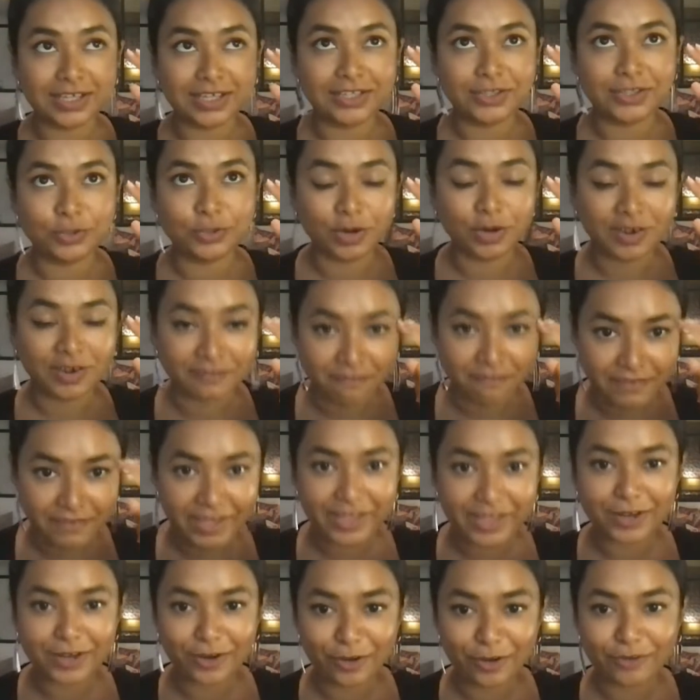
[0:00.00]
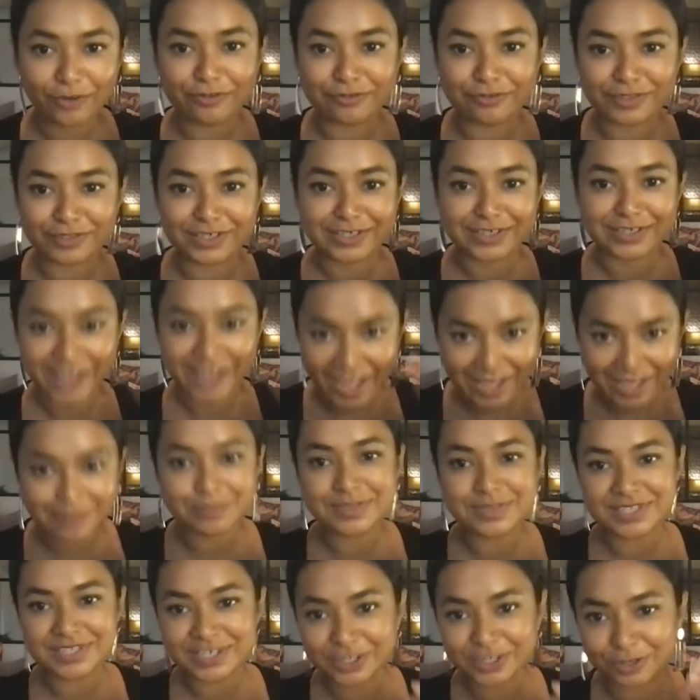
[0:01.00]
aware of the
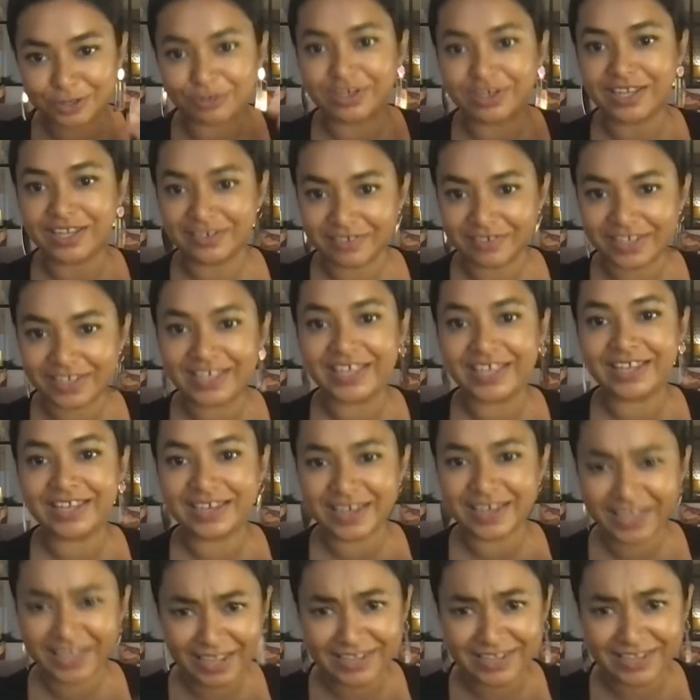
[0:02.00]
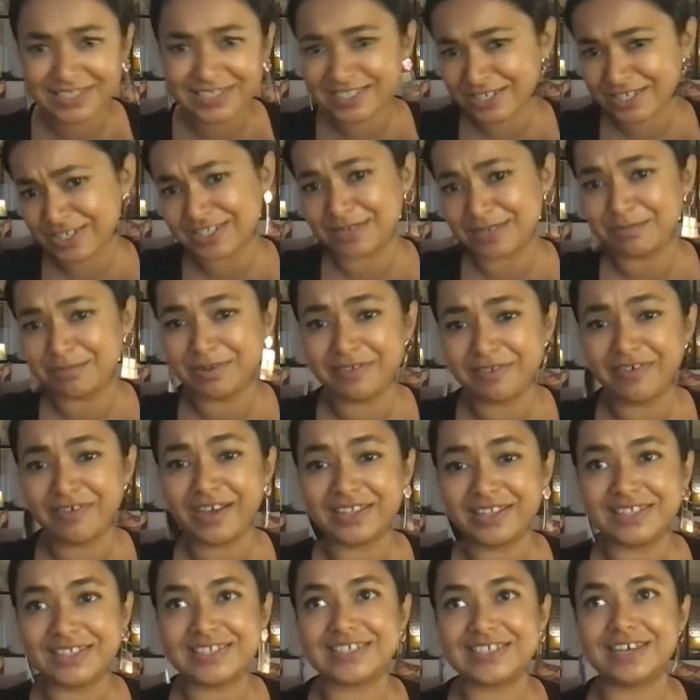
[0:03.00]
times that you're living in, and just to simplify
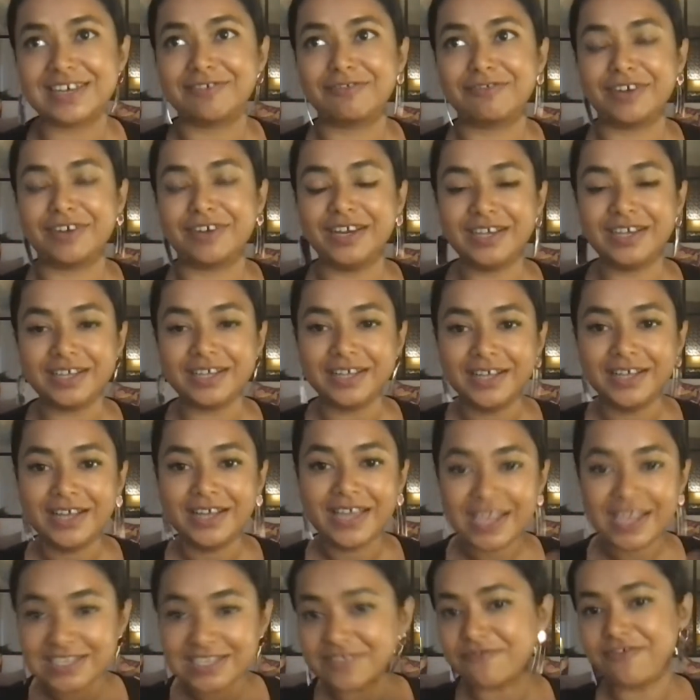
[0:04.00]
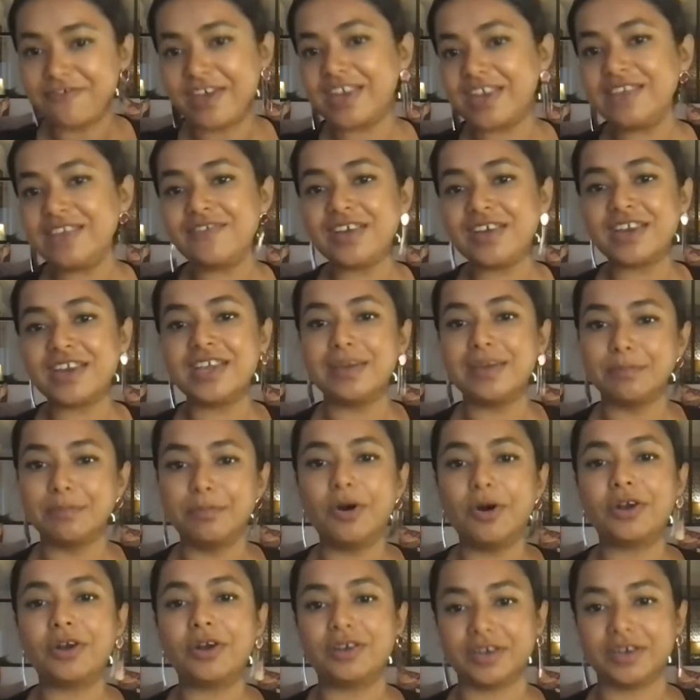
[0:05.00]
this stuff, right, is very, very
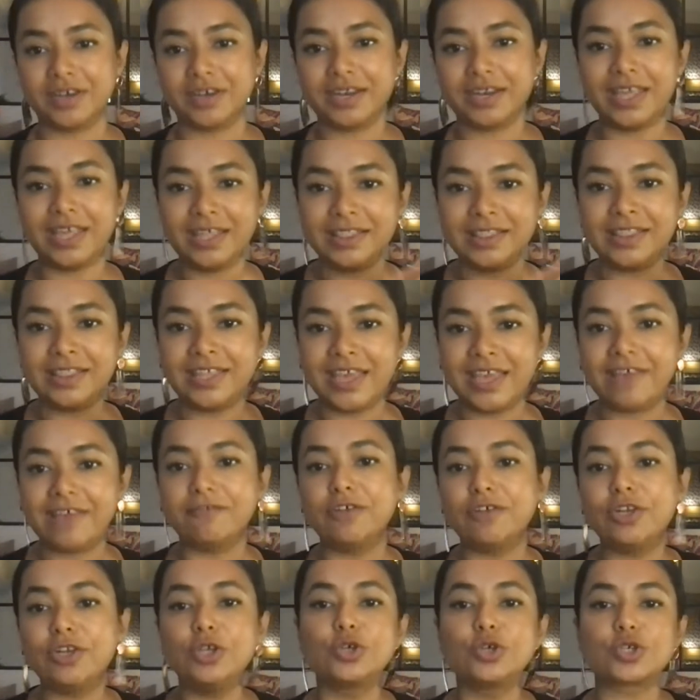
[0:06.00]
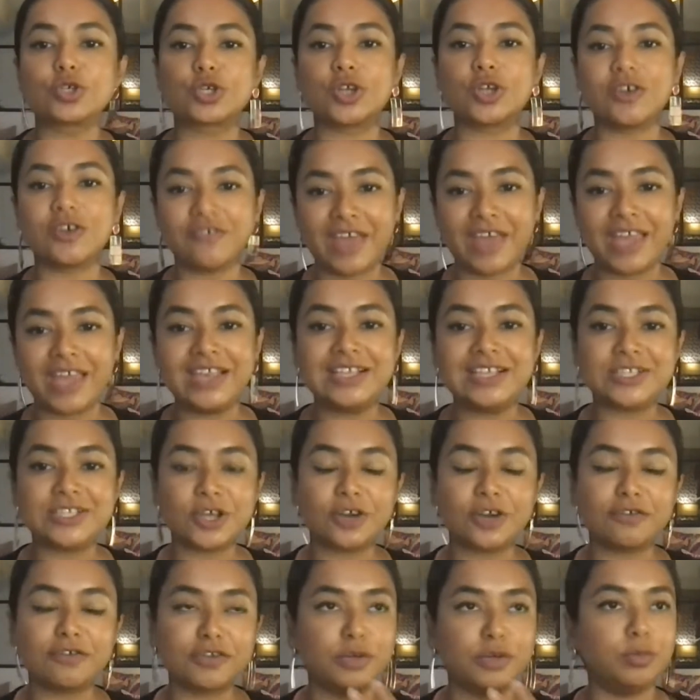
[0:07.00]
important in the evolution of any
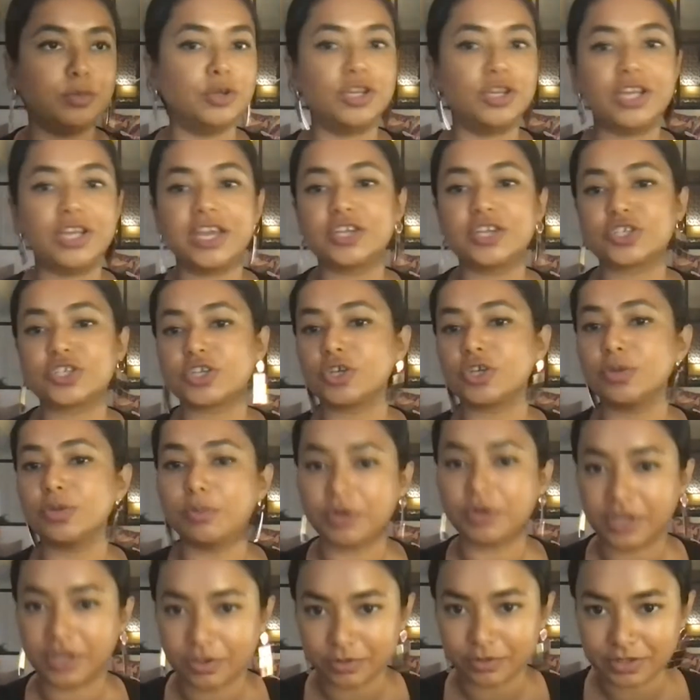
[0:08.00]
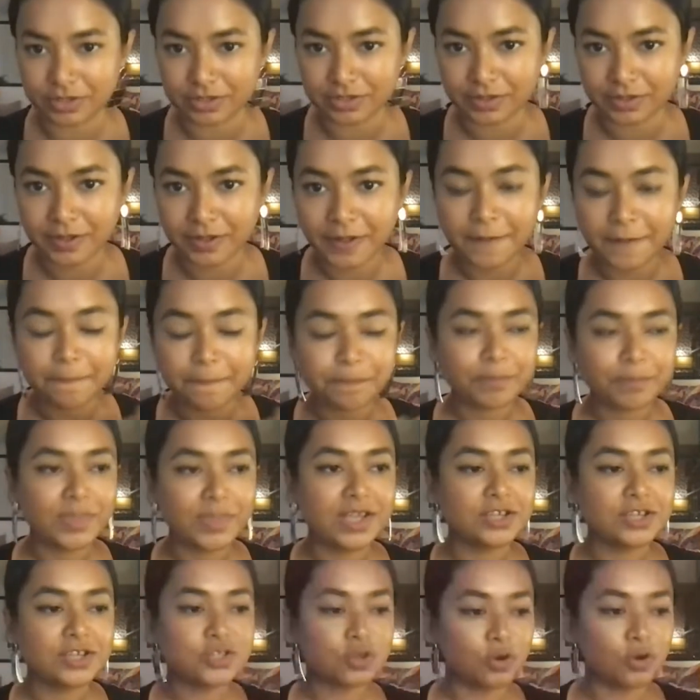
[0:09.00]
sort of communication you put out.
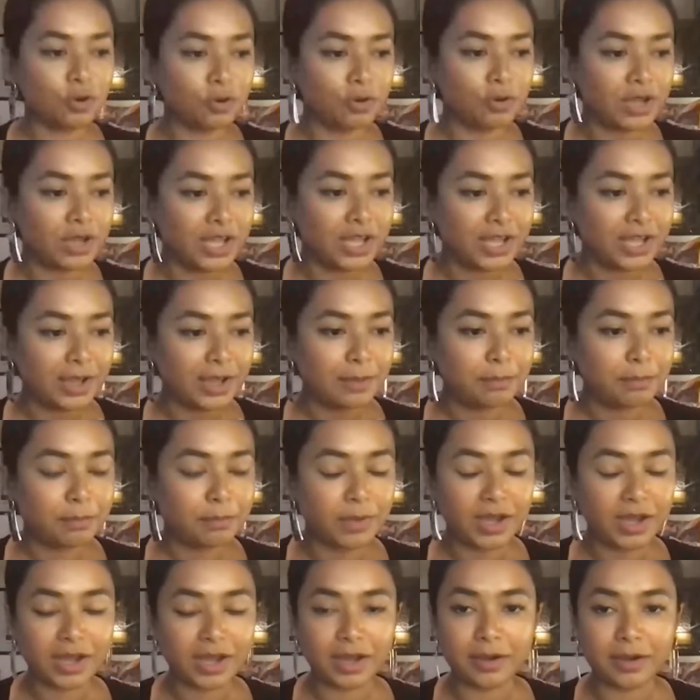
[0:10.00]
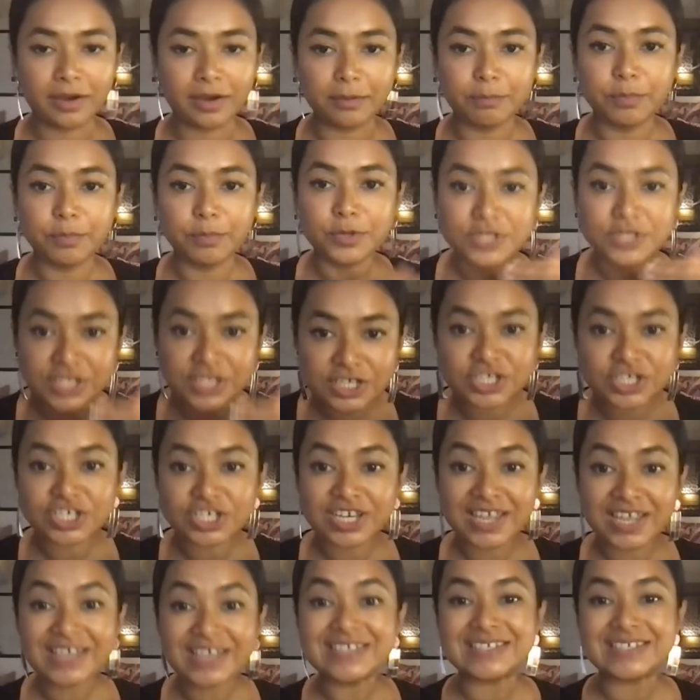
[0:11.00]
So
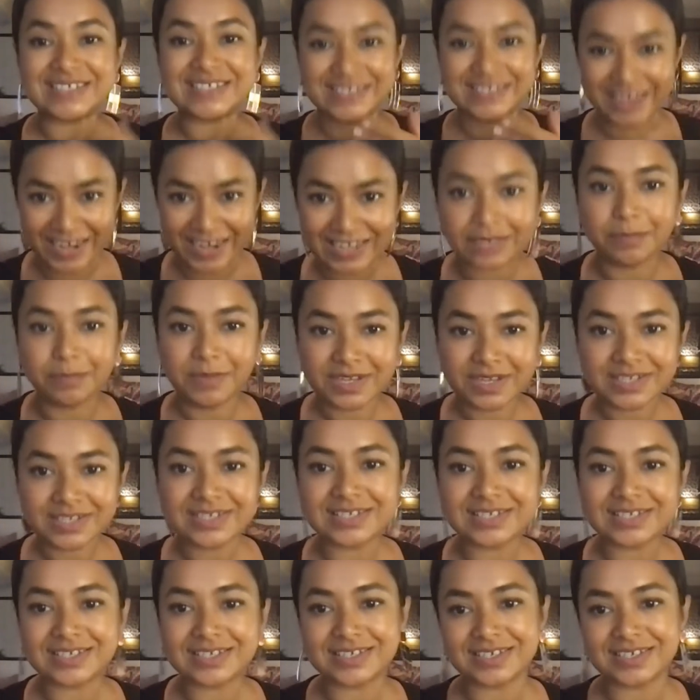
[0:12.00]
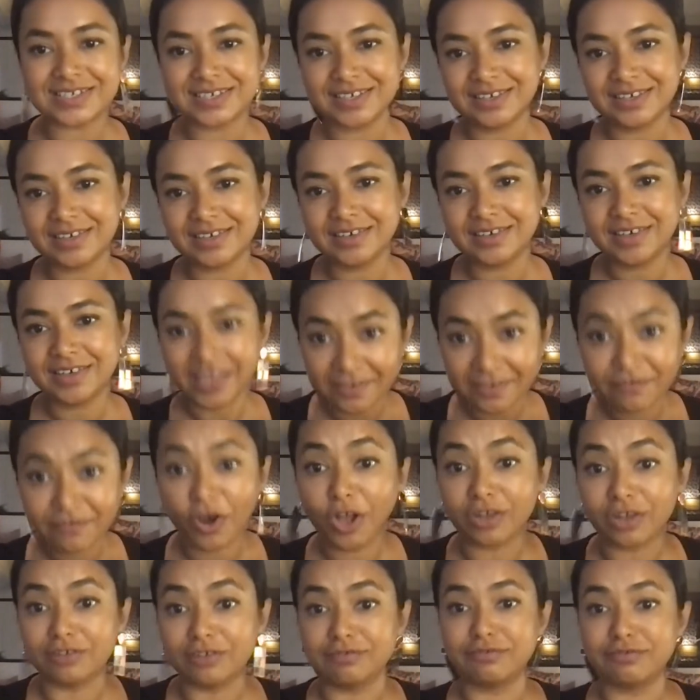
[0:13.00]
positioning statements
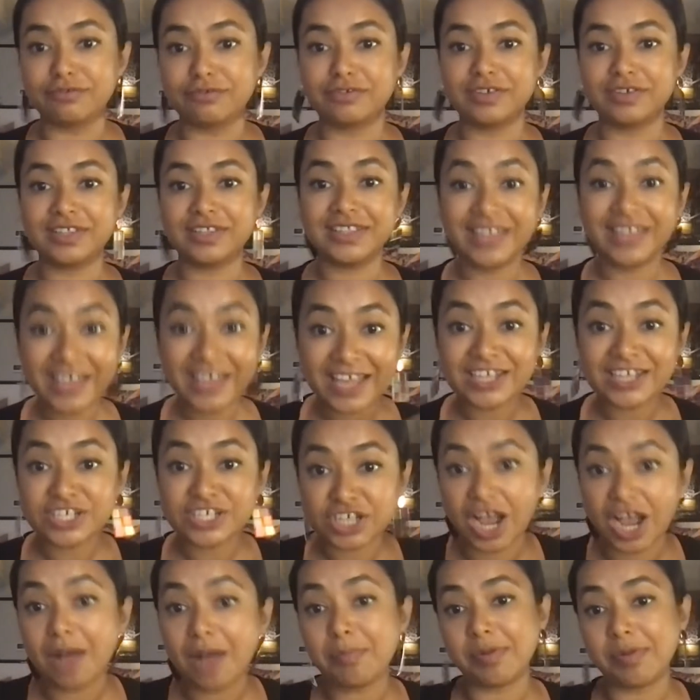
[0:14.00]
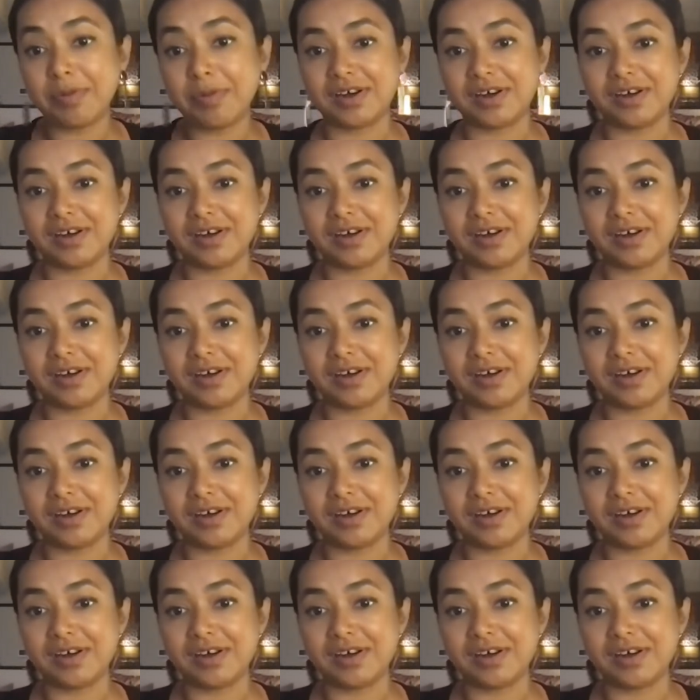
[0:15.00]
evolve, they get sharper.